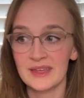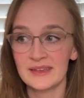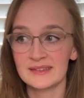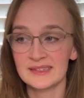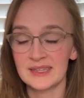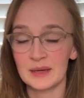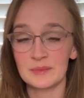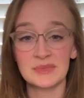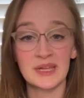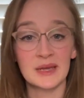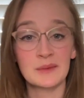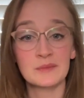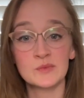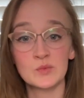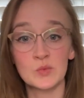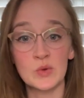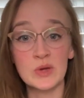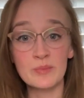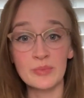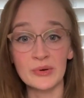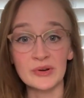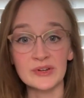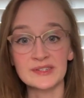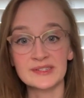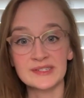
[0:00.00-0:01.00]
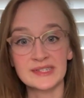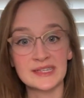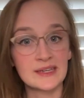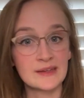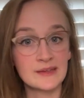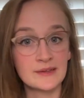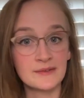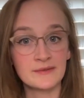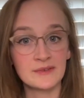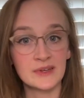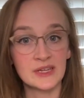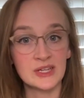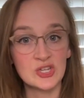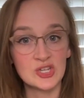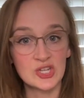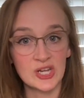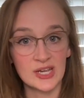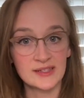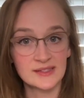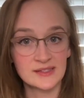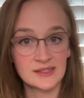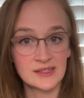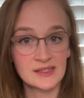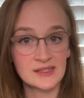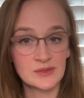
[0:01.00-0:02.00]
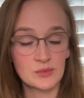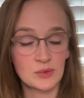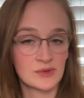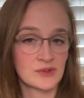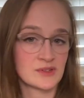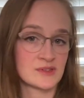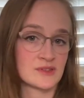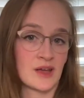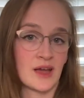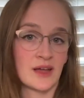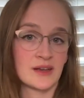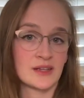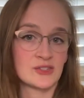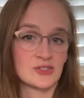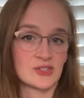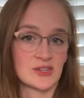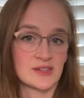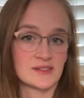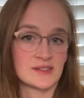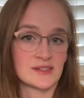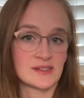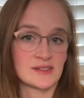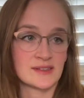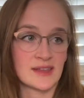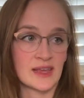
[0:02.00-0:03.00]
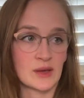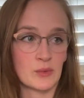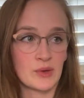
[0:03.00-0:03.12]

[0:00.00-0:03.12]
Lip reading: Sometimes we perceive injustice where there's not an injustice.